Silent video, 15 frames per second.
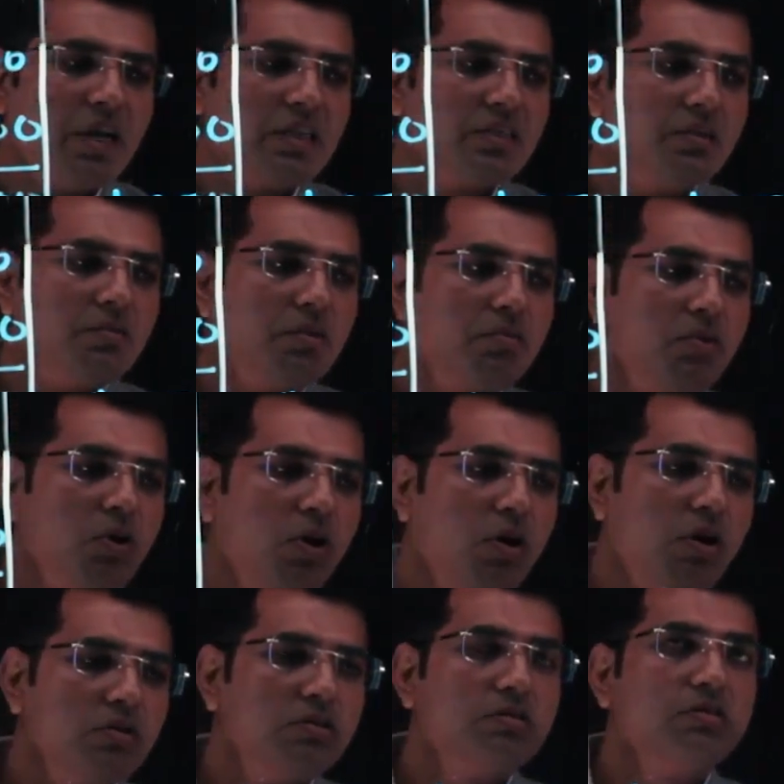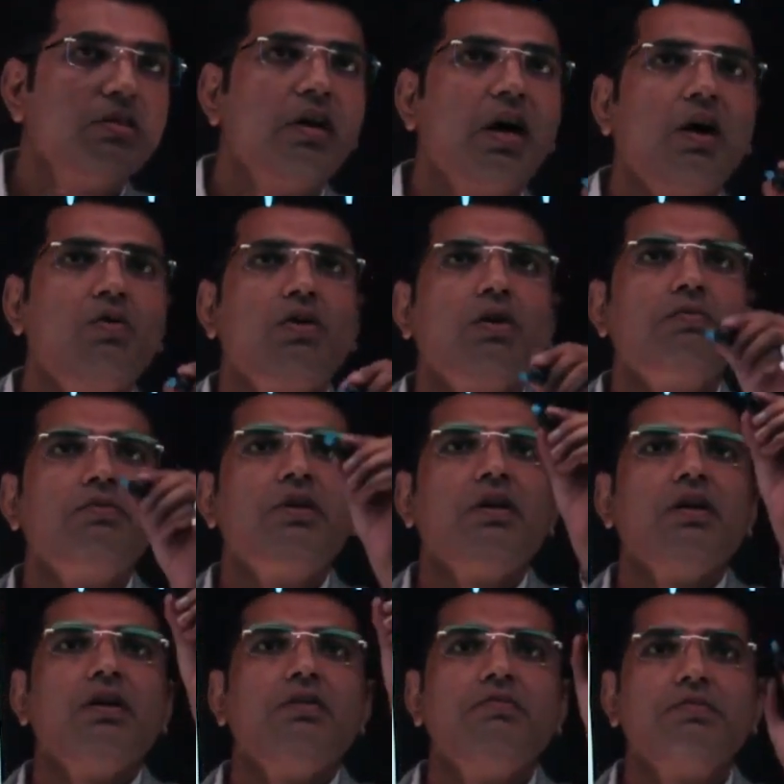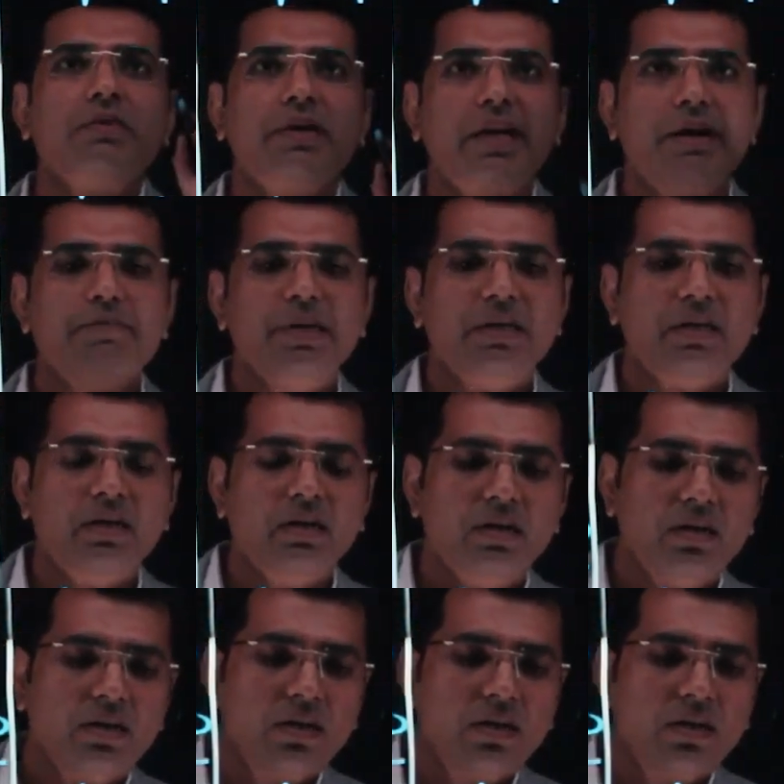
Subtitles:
maximum loss out of the capital,